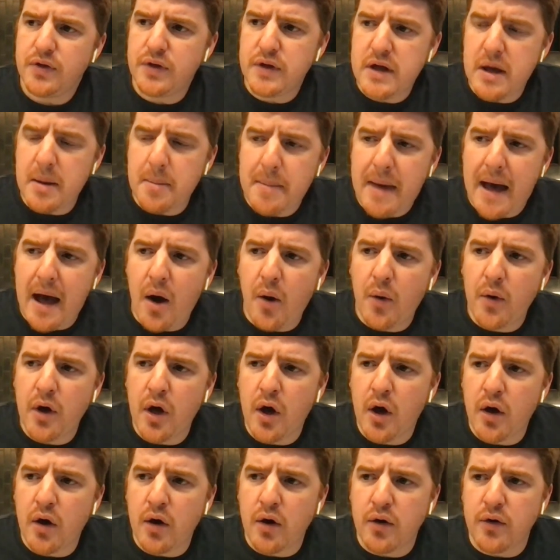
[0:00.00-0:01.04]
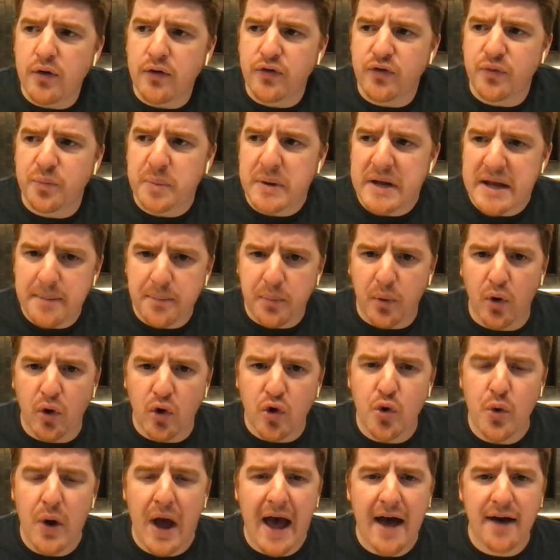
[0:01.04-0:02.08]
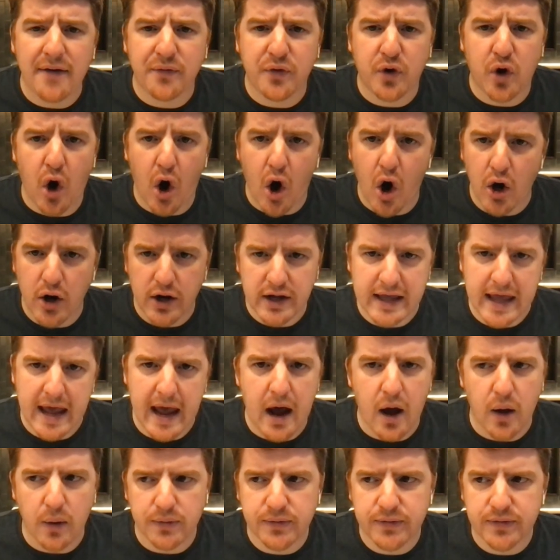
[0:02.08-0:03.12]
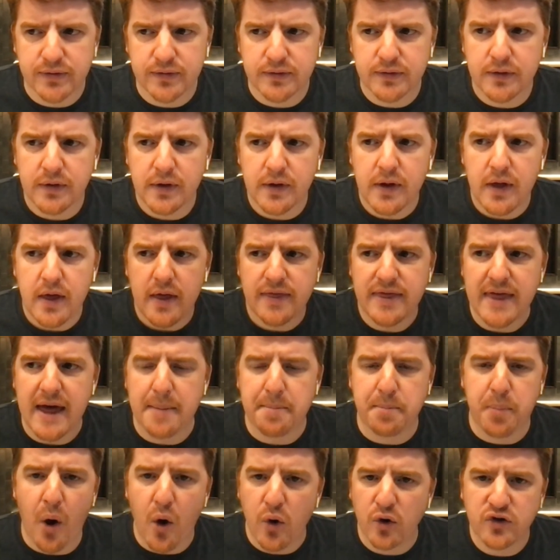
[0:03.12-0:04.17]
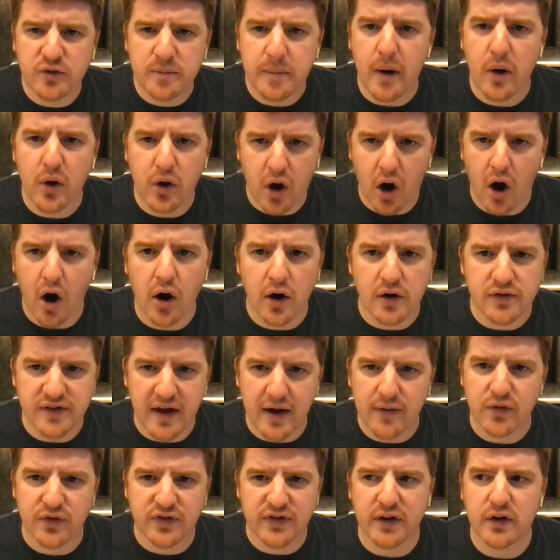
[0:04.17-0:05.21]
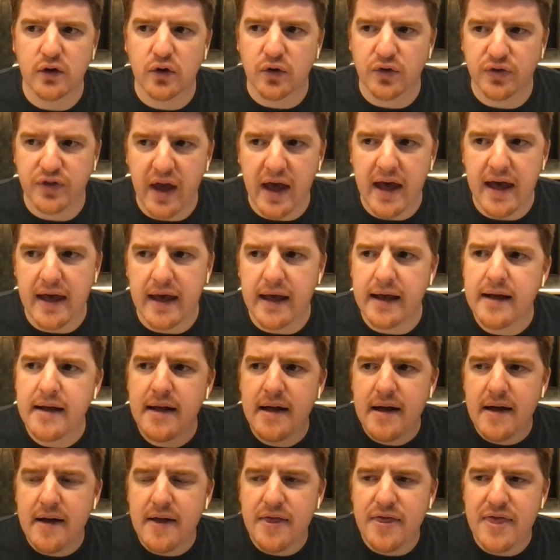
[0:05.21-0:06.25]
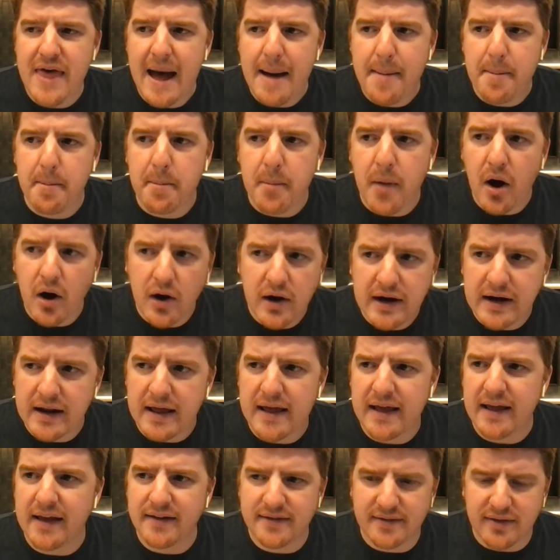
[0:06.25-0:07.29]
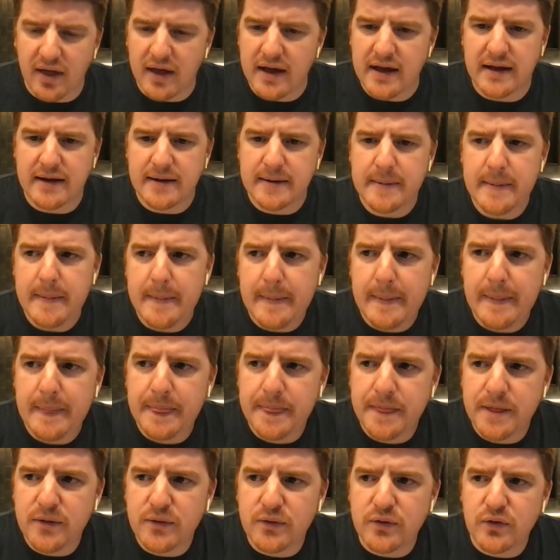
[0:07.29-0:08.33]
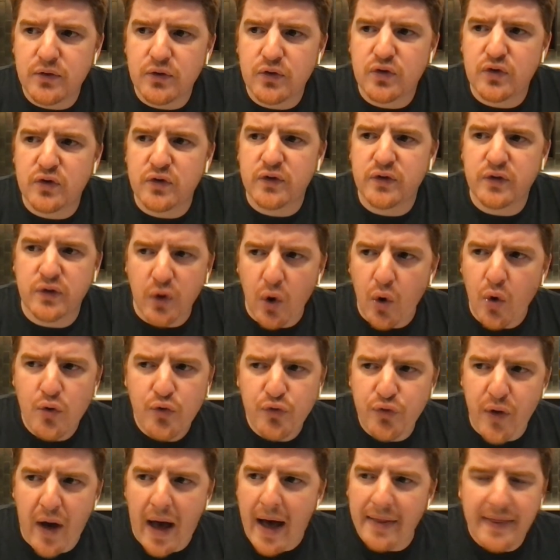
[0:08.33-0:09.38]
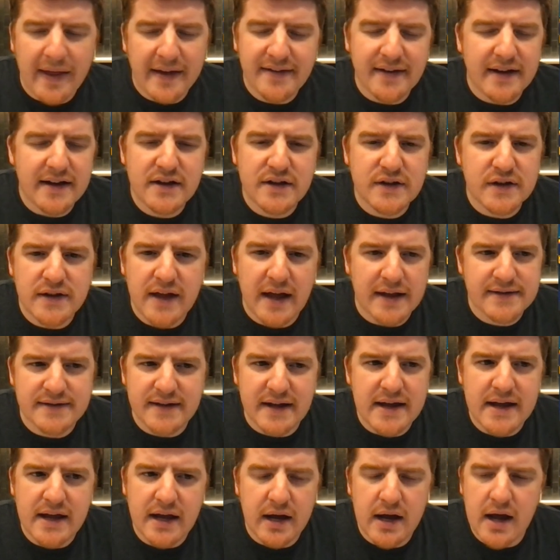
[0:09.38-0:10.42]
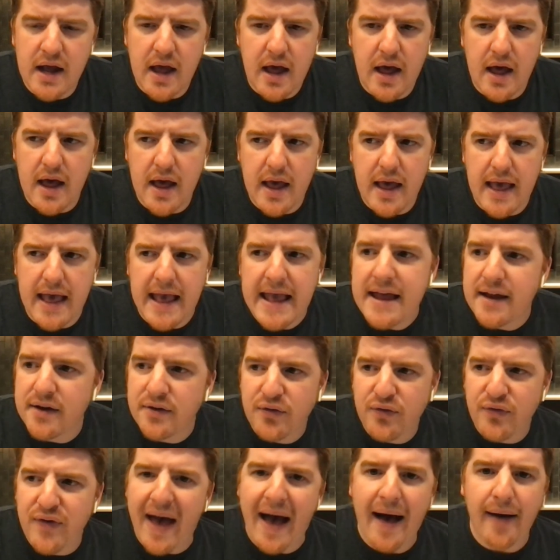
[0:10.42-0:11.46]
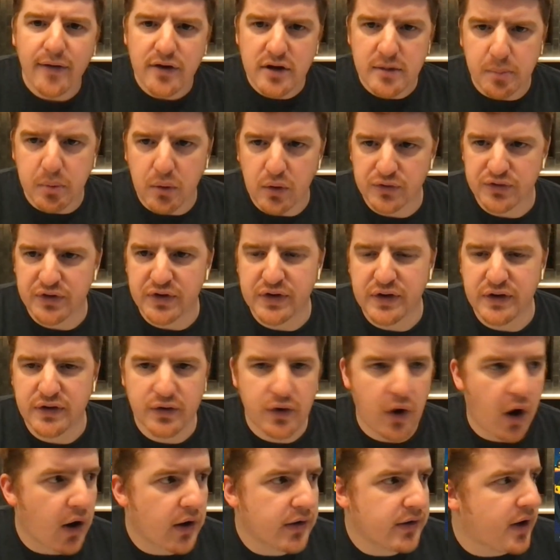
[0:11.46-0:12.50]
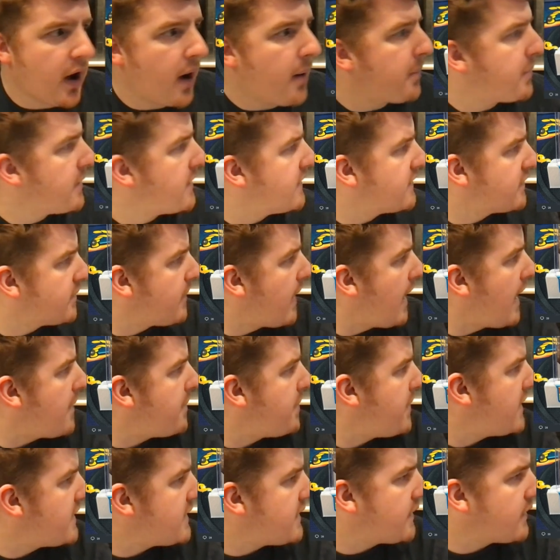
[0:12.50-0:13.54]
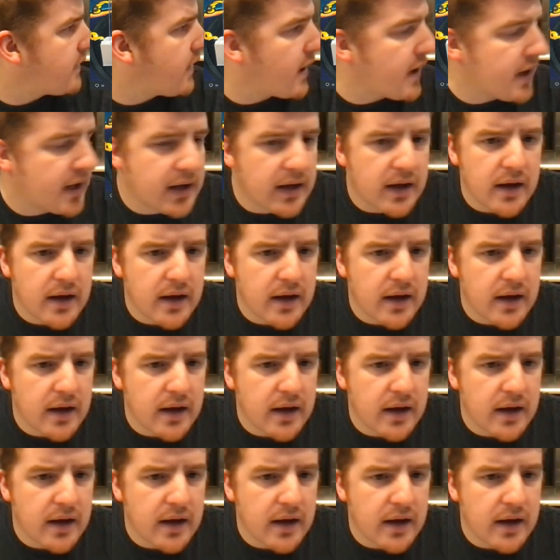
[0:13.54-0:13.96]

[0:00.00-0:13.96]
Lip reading: amount of people who have card accounts that post about cards every single day, that marketing is like so vast. That's like invaluable to these card companies, in my opinion. Like